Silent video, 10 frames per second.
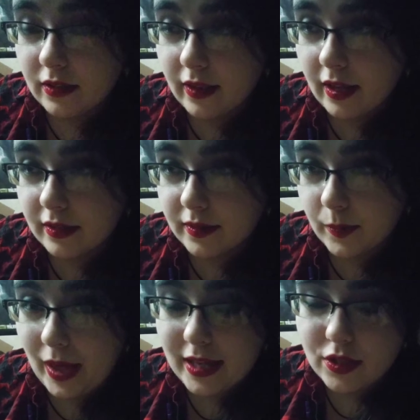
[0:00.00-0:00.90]
that as a
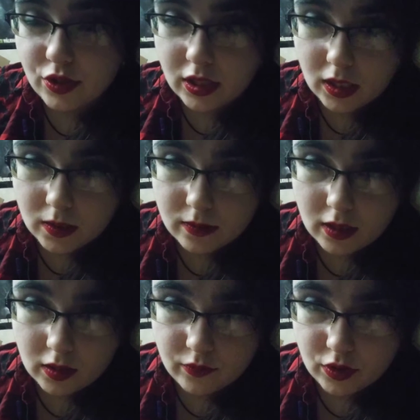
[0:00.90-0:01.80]
banishing
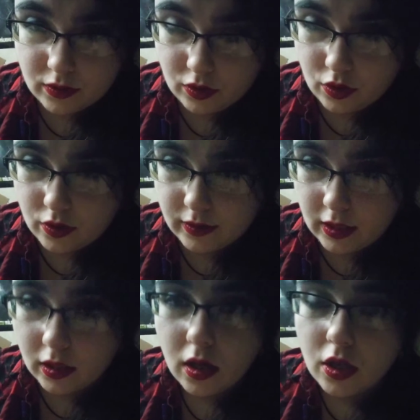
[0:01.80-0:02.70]
instead of just
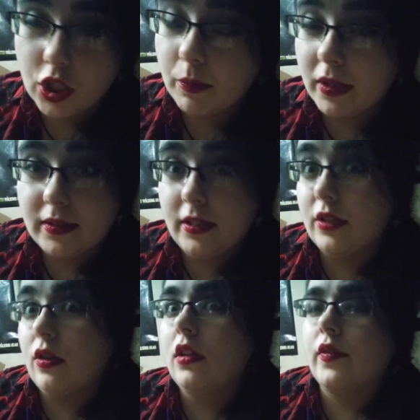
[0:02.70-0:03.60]
cursing. You might see it
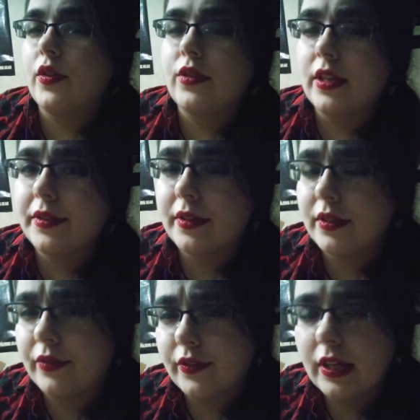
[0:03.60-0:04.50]
as all of those things in
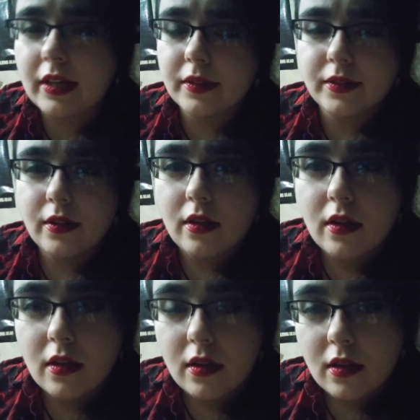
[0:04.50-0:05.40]
different things.
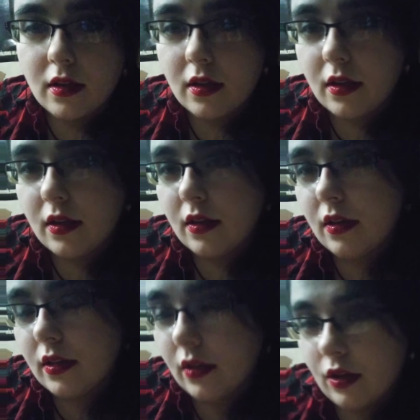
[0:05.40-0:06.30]

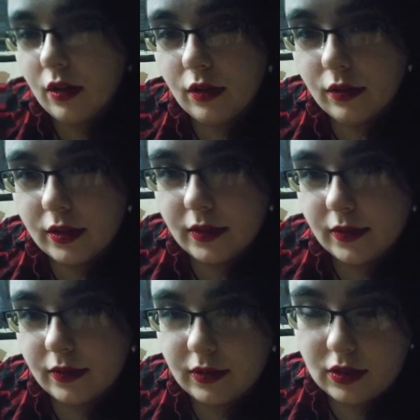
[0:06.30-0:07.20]
It all is
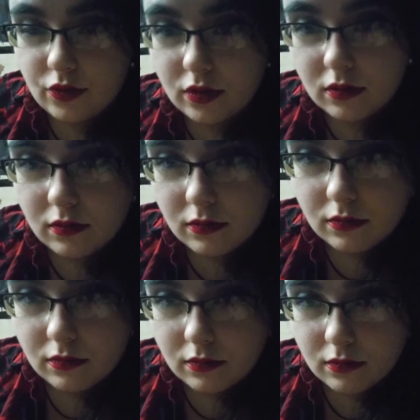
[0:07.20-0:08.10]
intention.
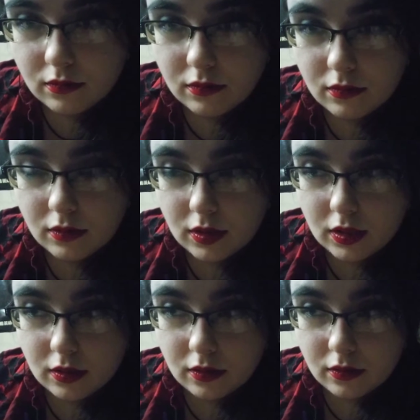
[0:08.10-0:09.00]

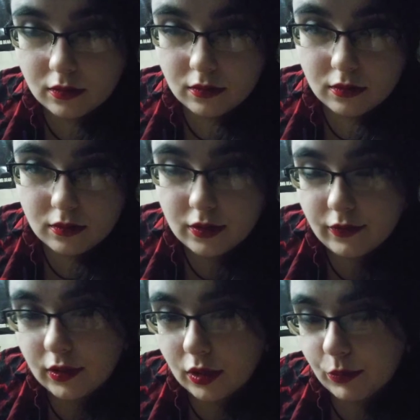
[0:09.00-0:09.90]
And
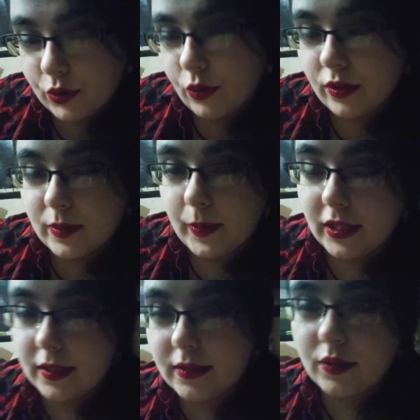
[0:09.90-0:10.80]
different herbal
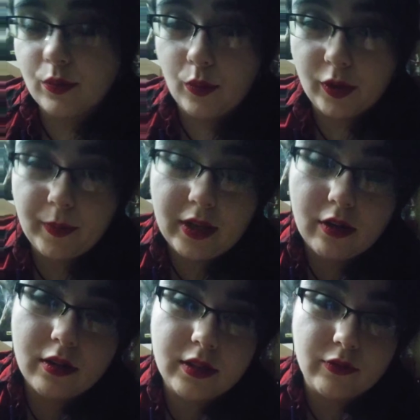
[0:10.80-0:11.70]
correspondences will work
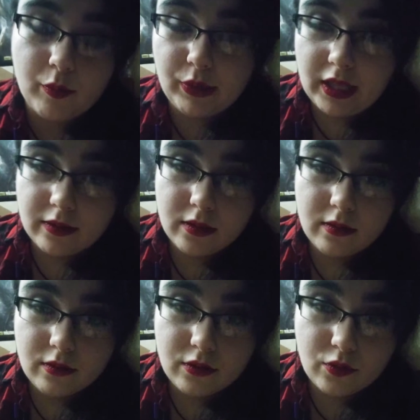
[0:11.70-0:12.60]
better in different
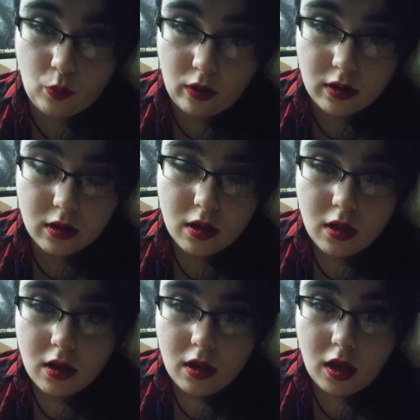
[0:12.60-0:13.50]
places. Sure,
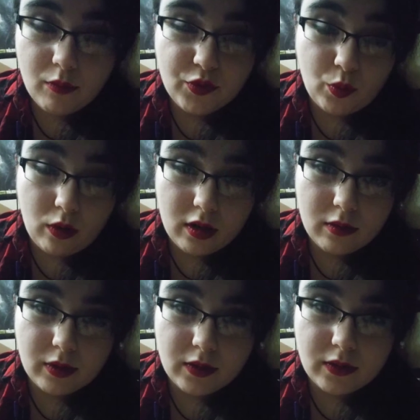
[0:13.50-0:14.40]
I'm sure,
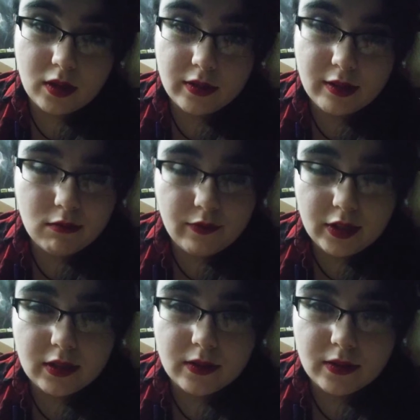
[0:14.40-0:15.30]
because some of
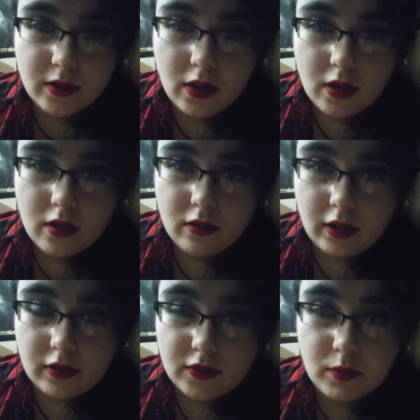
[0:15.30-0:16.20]
it is
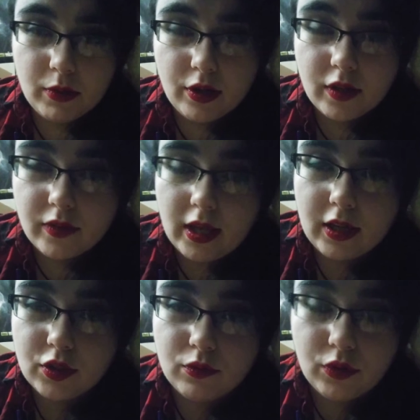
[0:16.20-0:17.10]
like the spirit of the
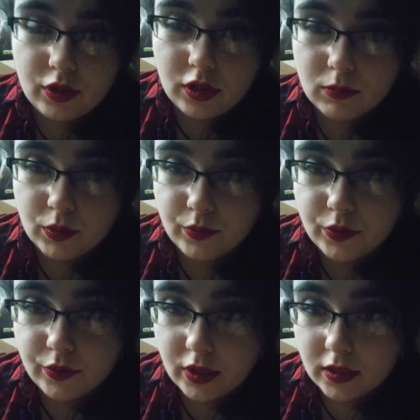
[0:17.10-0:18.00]
actual herb or
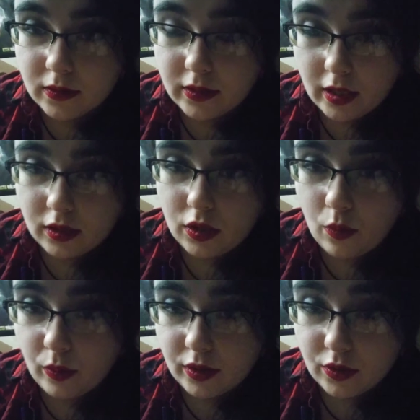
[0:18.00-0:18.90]
root that is telling you
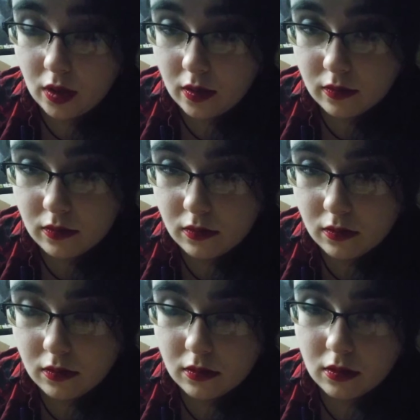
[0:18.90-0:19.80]
what it does.
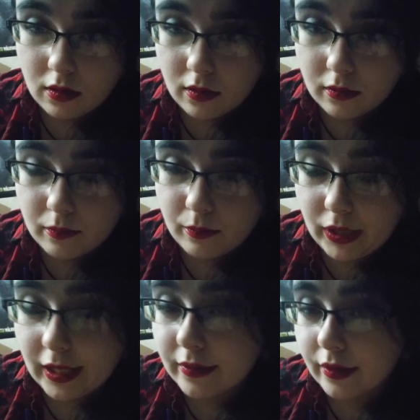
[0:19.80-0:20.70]
And
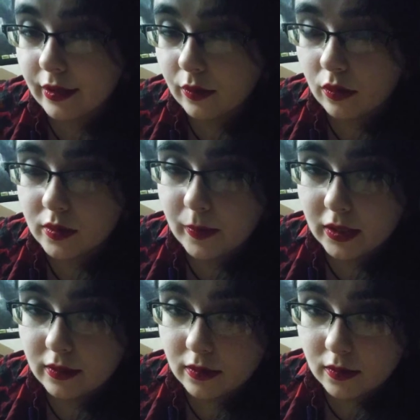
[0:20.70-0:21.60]
planetary
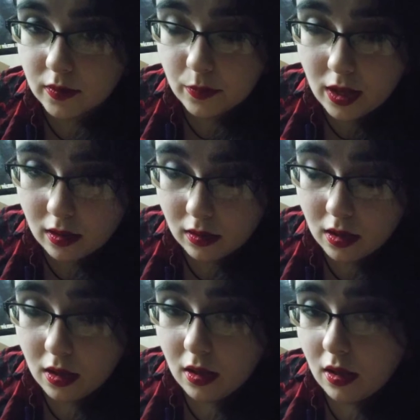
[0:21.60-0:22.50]
correspondences as well.
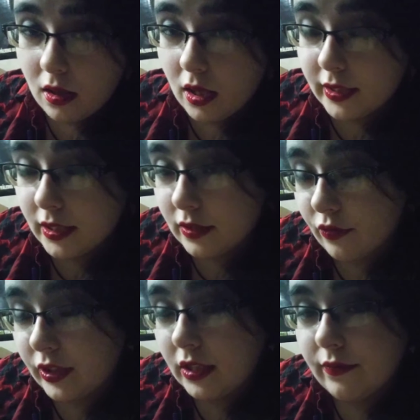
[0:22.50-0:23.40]
And
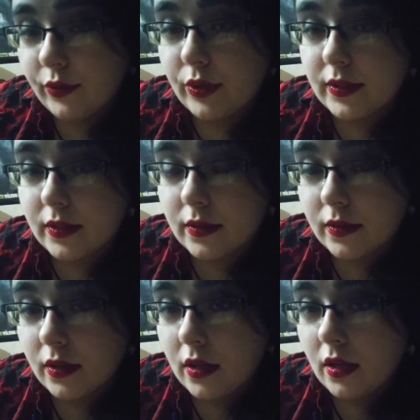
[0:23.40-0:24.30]
different
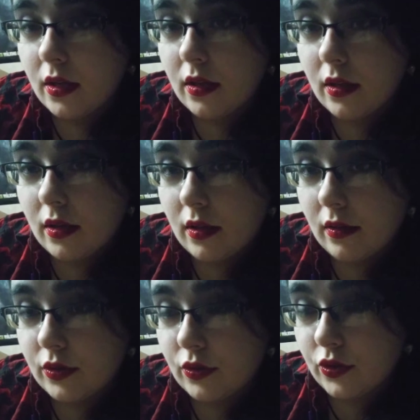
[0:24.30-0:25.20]
influences
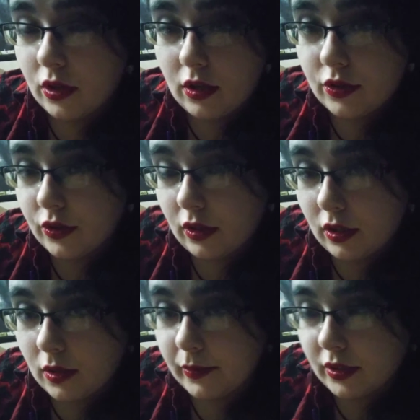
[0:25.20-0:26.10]
to charge your
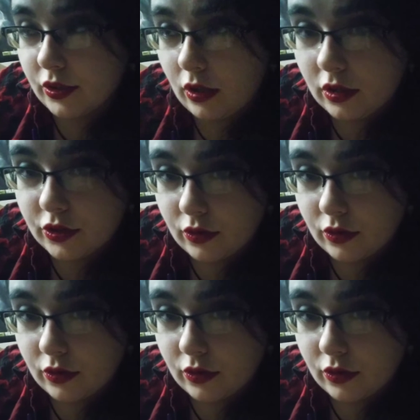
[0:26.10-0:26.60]
herbs and charge